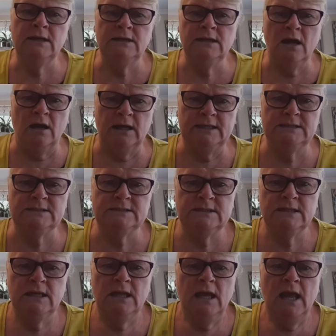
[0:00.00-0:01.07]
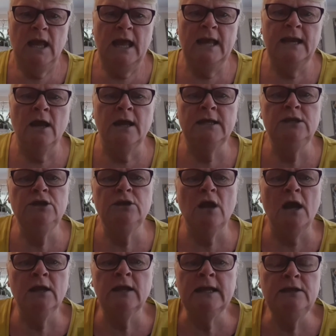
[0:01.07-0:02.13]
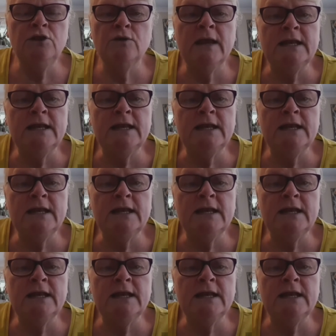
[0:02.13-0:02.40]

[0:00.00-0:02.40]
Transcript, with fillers: and night, and I, I get